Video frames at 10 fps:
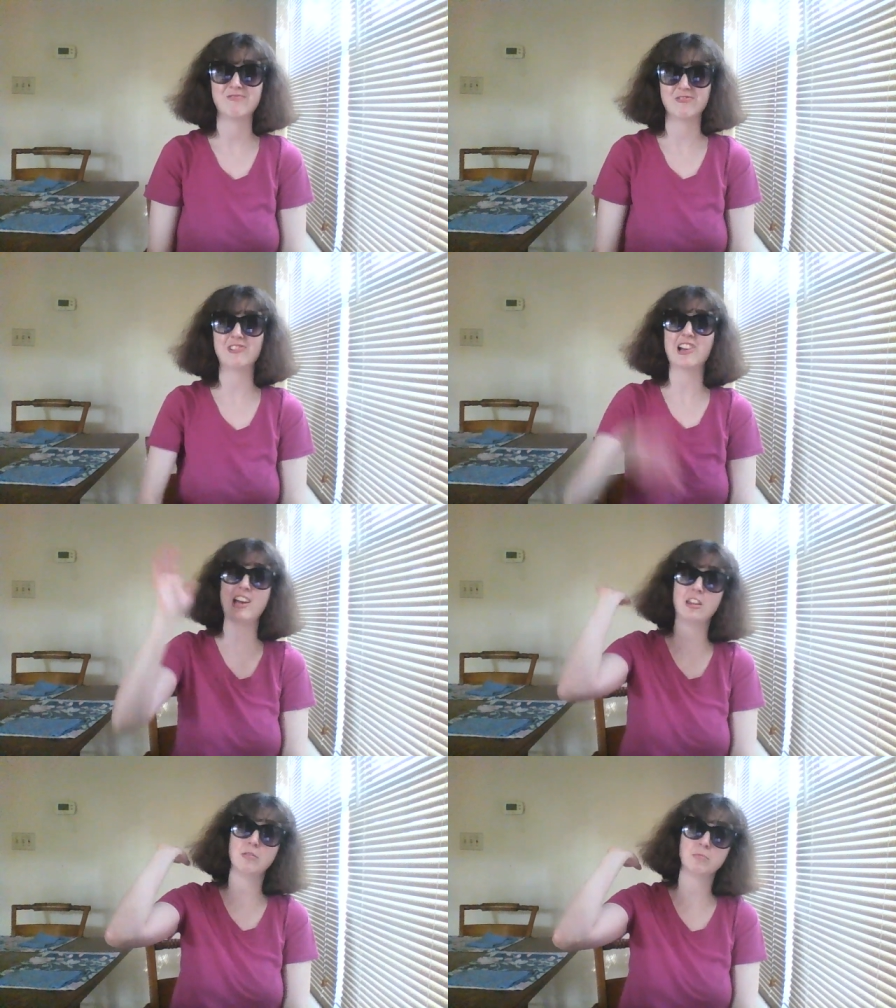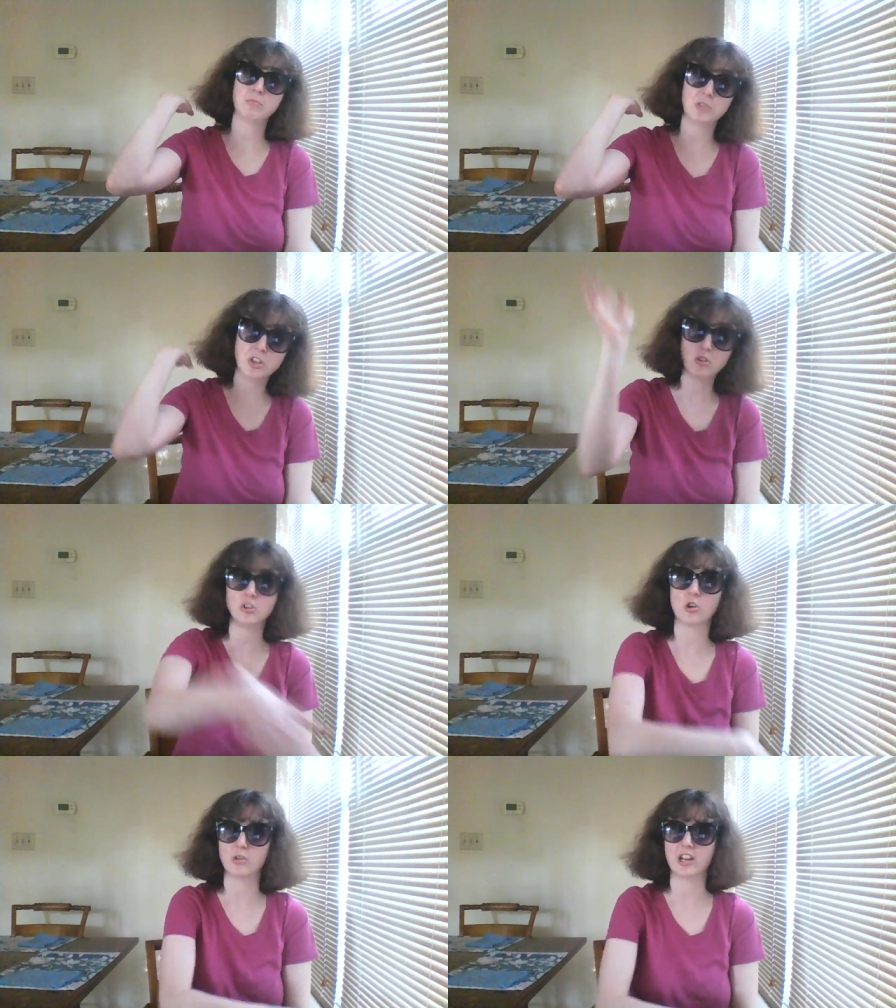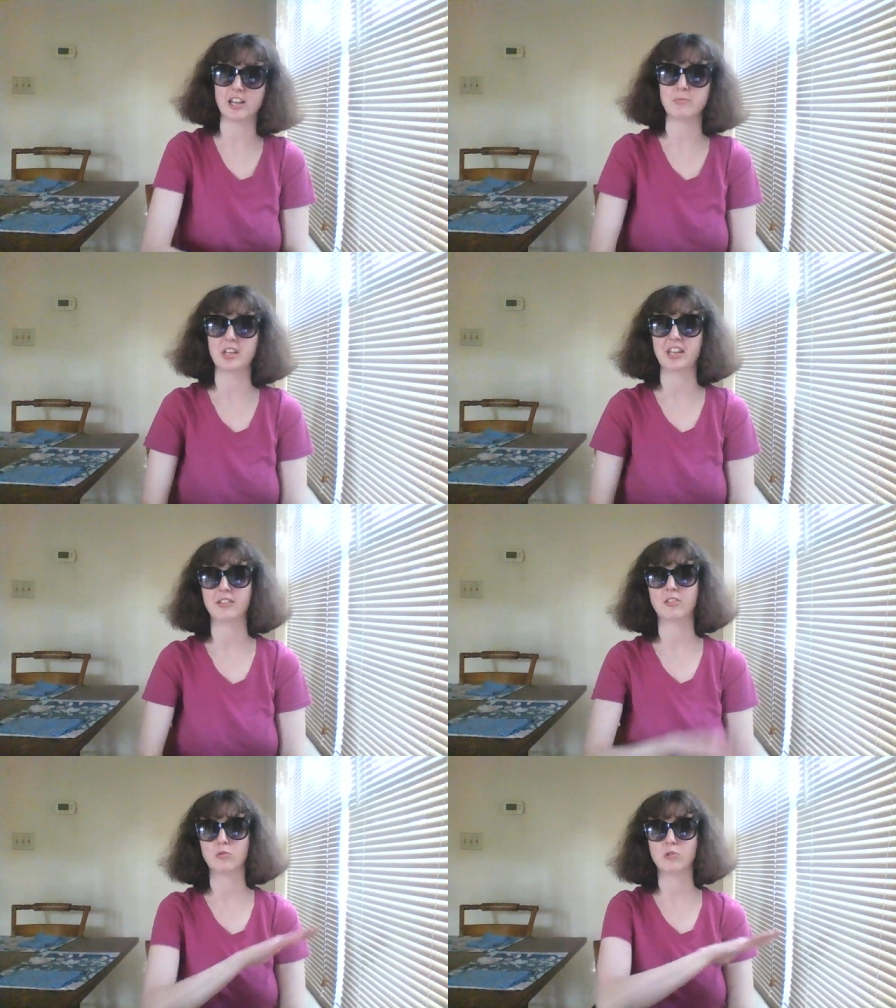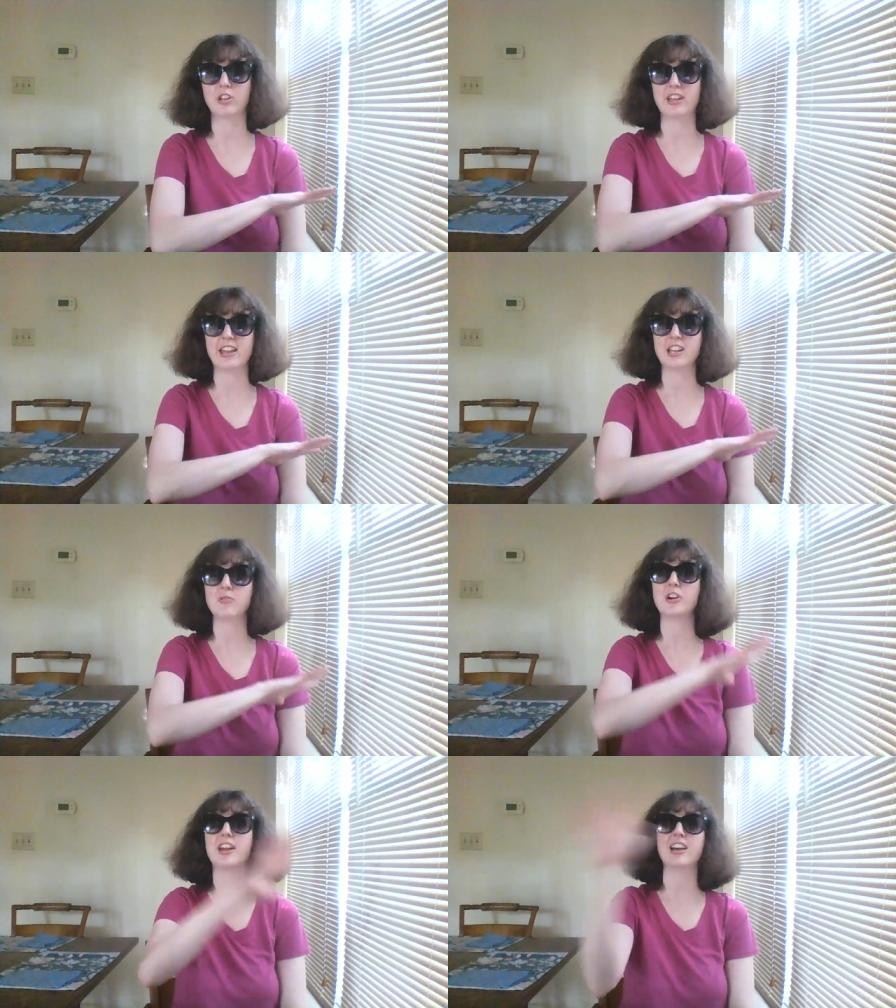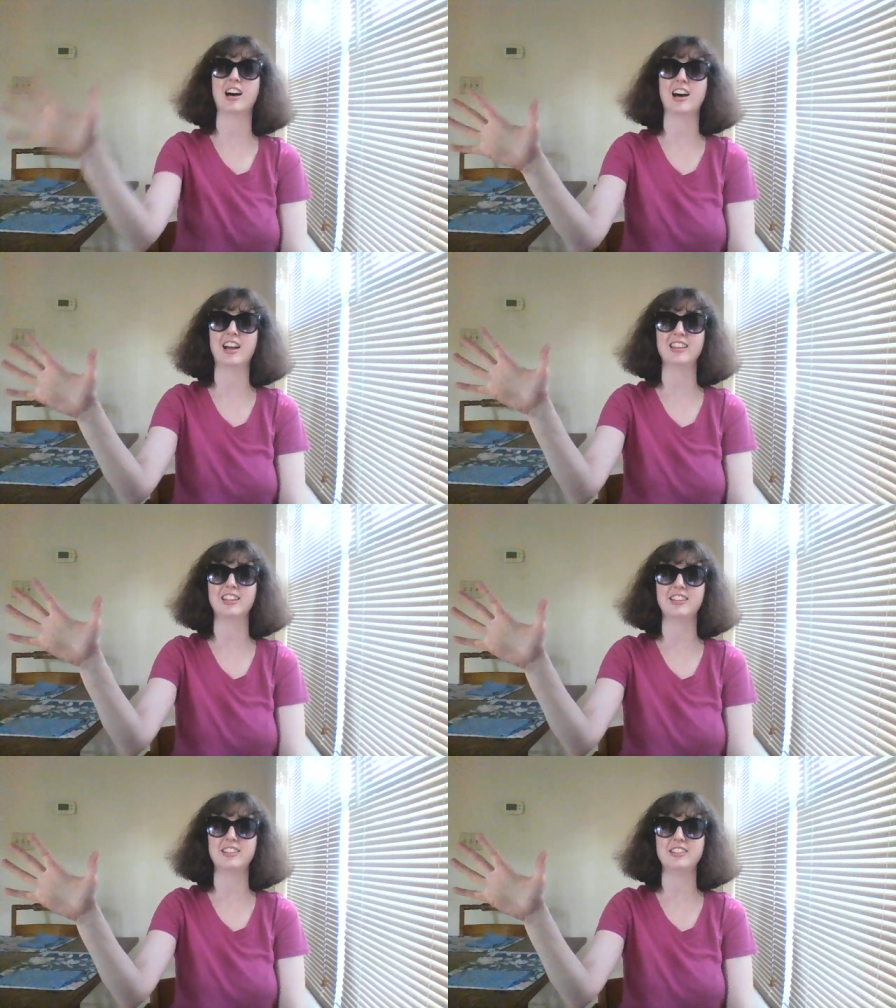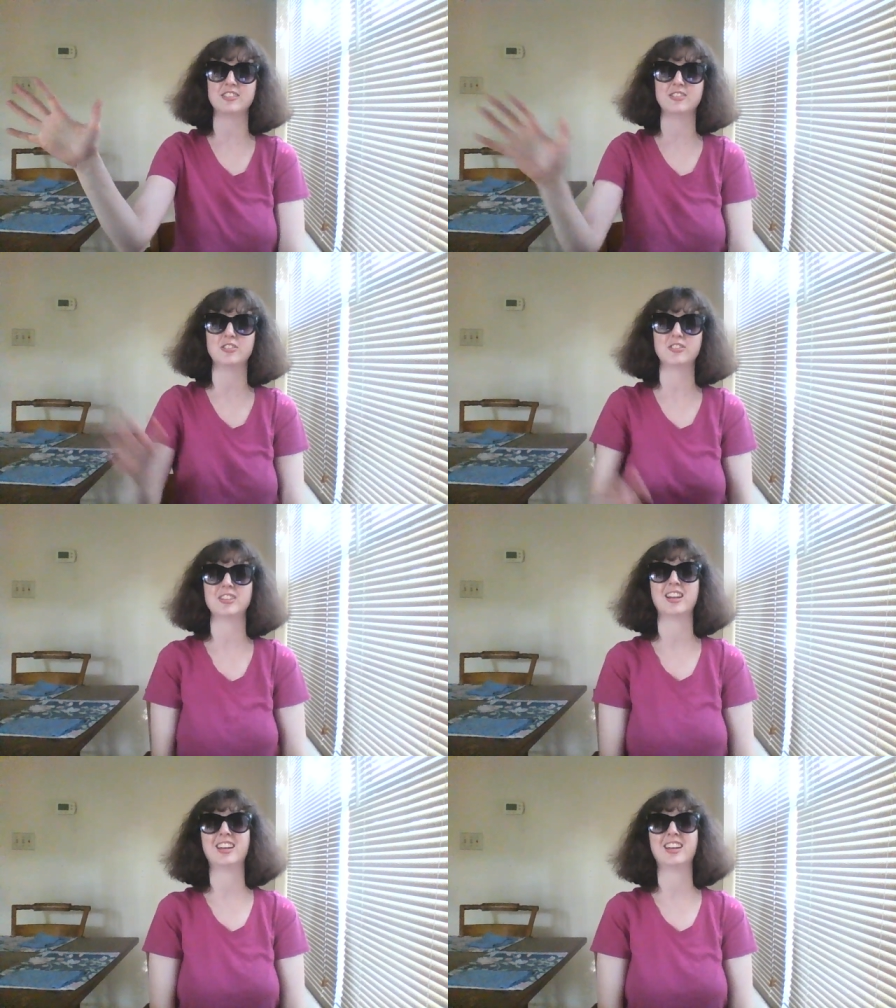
Well, you know what I mean. Well, anyway, hi, ladies and dudes.